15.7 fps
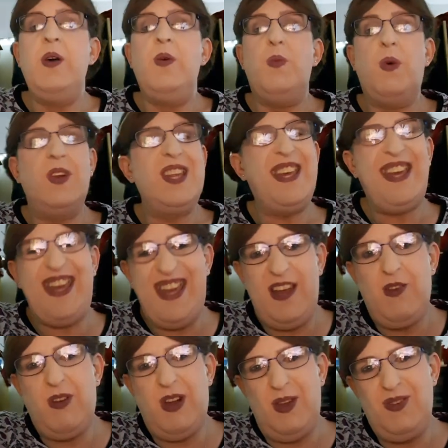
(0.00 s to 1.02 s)
one of the
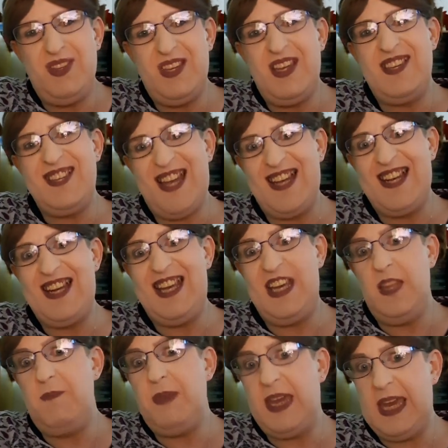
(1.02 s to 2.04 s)
heroes, sadly, at
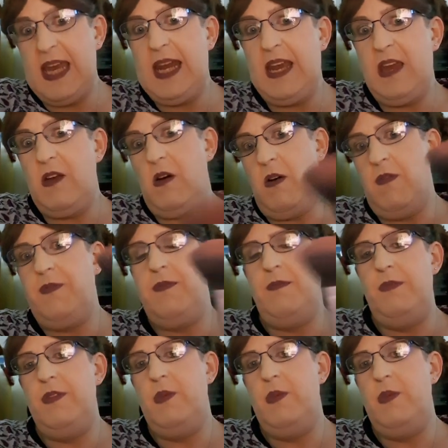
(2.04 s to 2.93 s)
the beginning of